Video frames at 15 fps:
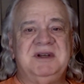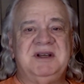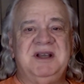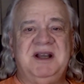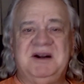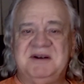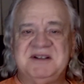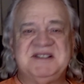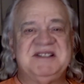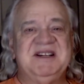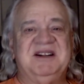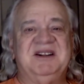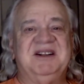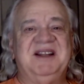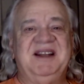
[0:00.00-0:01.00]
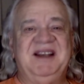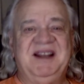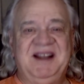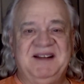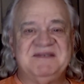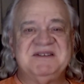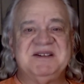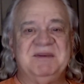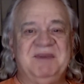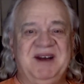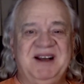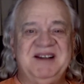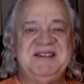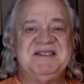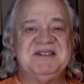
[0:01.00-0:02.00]
Carousel and have some
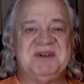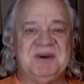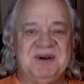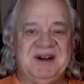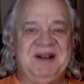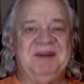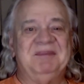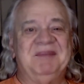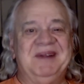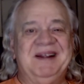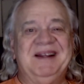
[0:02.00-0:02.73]
ice cream.